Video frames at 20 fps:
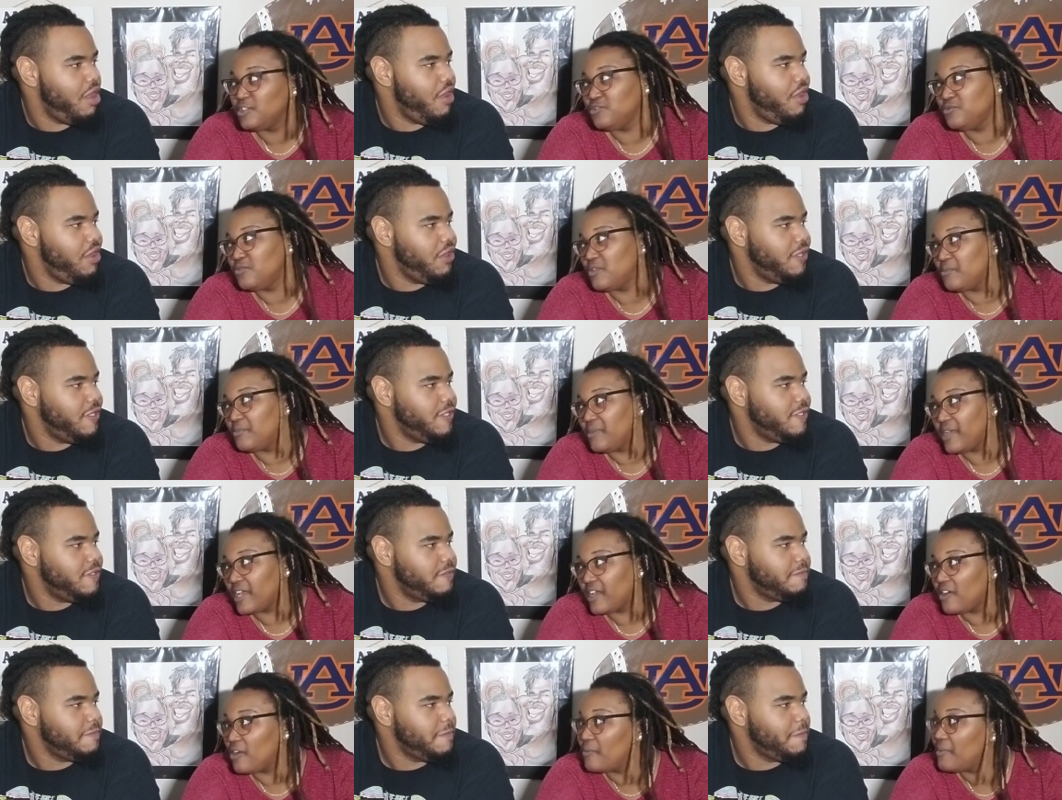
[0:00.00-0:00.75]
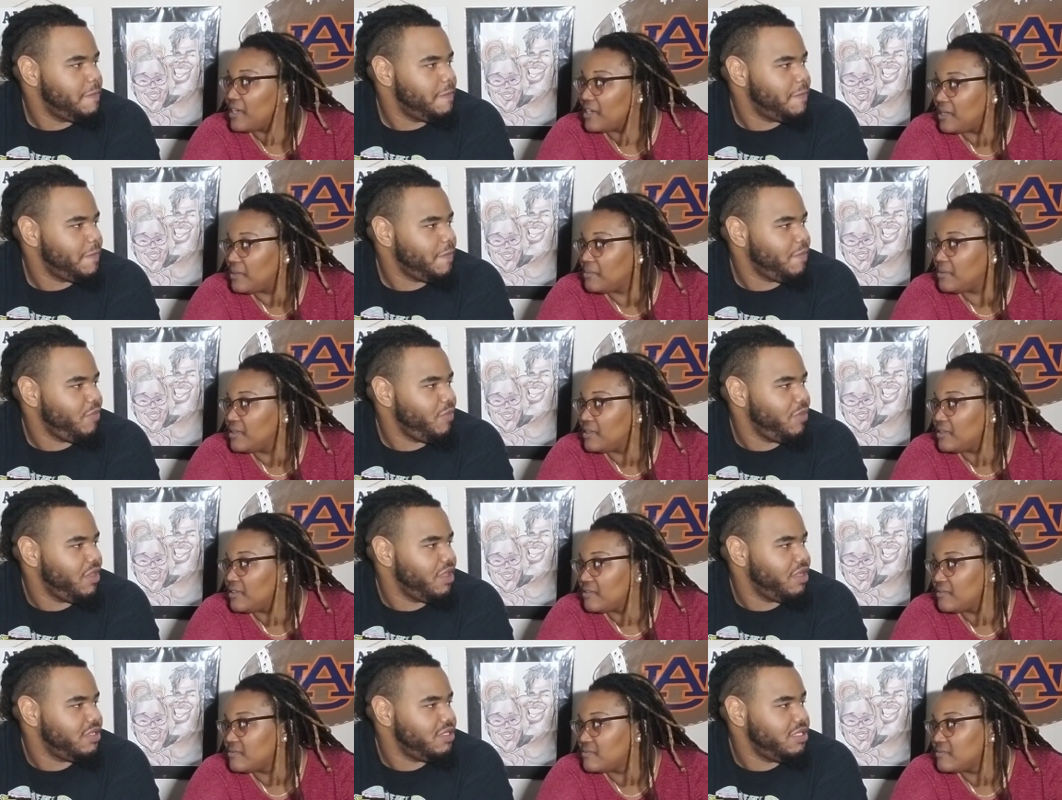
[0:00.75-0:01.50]
Speaker 1: but you want to go back up there.
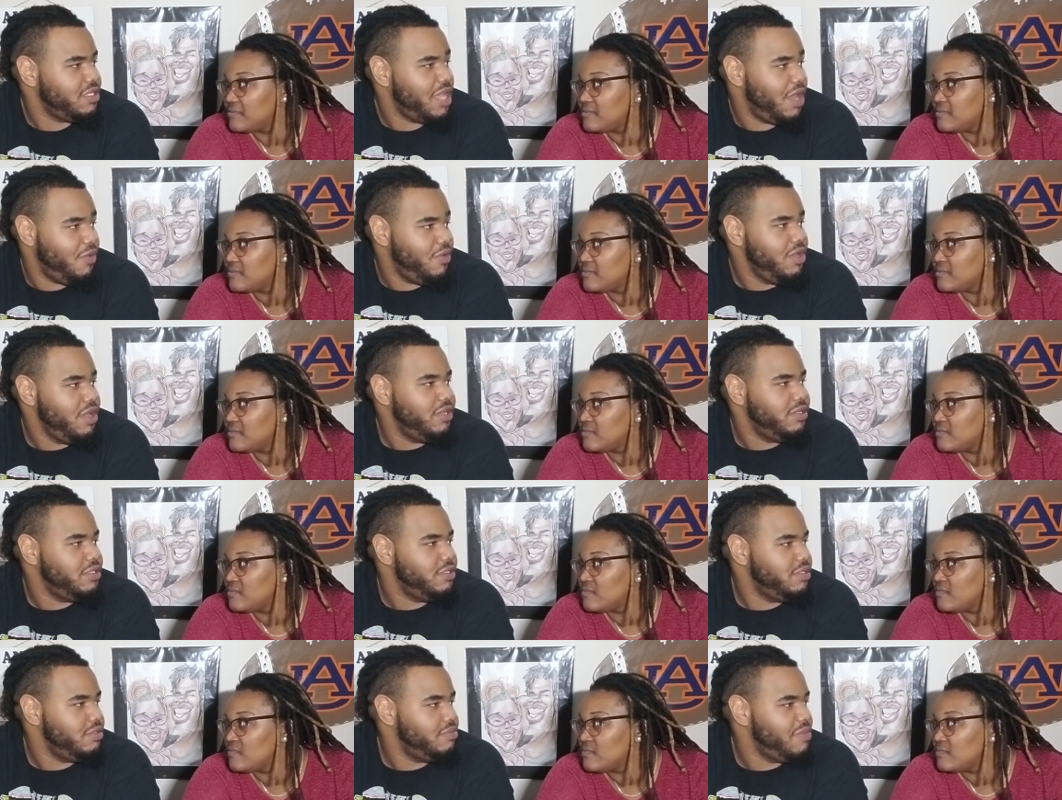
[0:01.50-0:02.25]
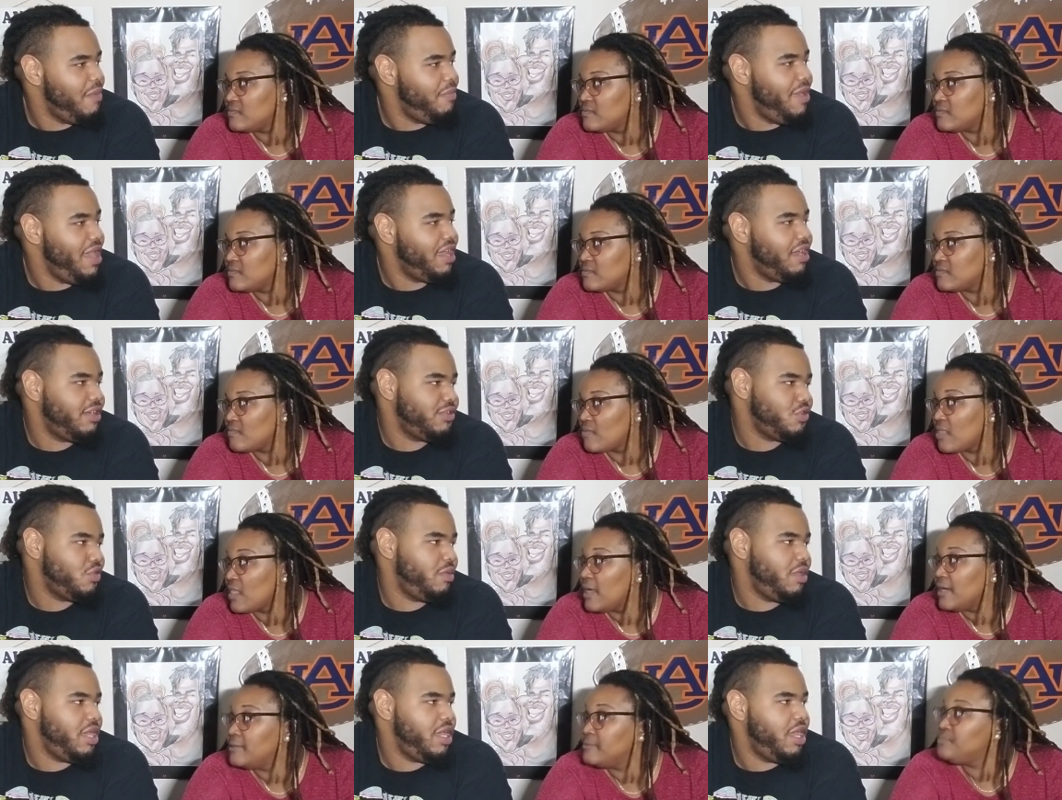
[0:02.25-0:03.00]
Speaker 2: I will. My back hurts
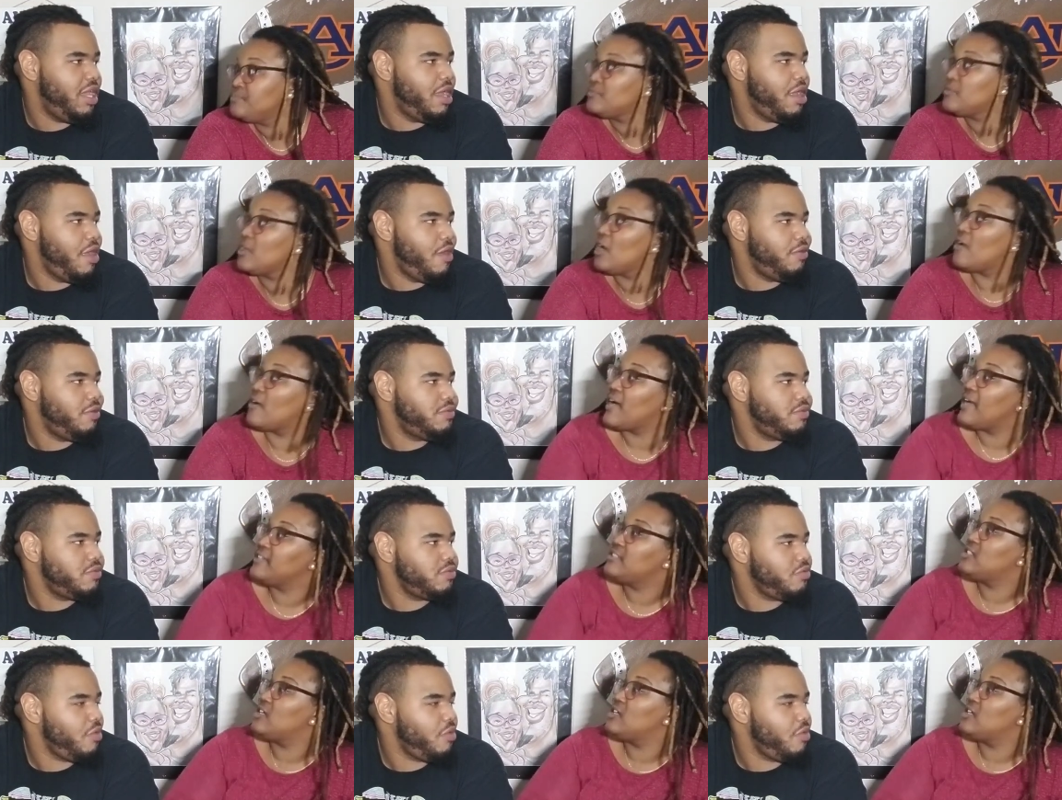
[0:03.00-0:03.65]
so bad.
Speaker 1: Okay,